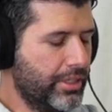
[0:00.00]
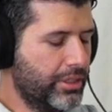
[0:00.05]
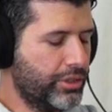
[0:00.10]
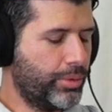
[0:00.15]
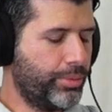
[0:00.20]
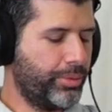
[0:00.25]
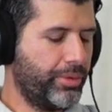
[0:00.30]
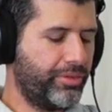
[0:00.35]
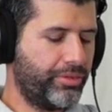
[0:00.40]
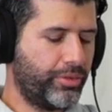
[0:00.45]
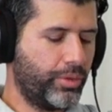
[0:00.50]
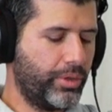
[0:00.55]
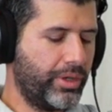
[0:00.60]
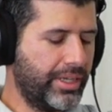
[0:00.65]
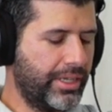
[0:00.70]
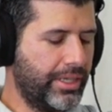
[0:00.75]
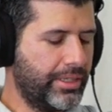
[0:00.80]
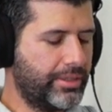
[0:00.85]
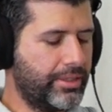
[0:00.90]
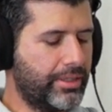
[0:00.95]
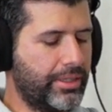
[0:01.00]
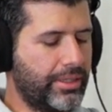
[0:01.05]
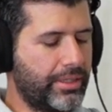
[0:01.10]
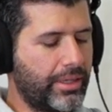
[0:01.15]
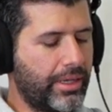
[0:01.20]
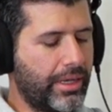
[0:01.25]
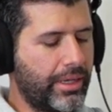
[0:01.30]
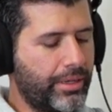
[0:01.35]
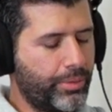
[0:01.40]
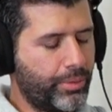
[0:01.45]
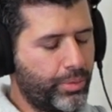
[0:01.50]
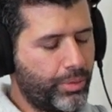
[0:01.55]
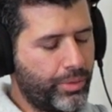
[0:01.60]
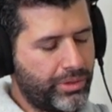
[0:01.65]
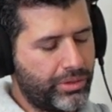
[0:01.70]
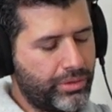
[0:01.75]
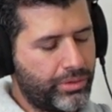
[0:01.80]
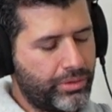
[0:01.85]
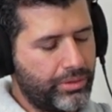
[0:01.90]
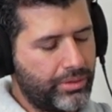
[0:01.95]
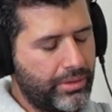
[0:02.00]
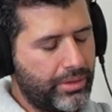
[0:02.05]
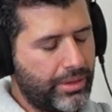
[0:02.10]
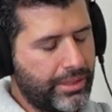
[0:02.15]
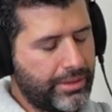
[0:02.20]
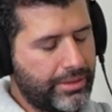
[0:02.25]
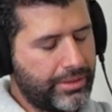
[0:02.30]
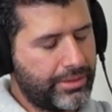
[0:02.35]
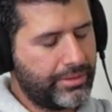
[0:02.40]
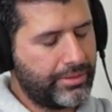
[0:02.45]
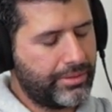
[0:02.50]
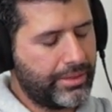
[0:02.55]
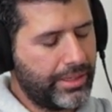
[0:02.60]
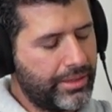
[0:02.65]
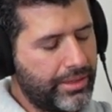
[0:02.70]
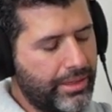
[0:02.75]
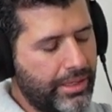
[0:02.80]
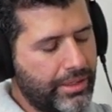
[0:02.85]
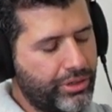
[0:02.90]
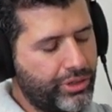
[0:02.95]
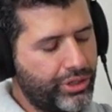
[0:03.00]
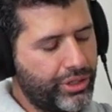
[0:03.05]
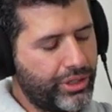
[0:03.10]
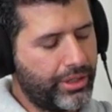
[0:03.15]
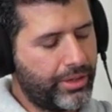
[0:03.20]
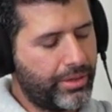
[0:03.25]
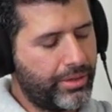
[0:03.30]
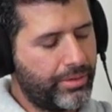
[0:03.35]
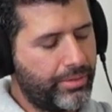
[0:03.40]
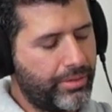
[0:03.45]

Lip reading: So before I get to I take that sheath,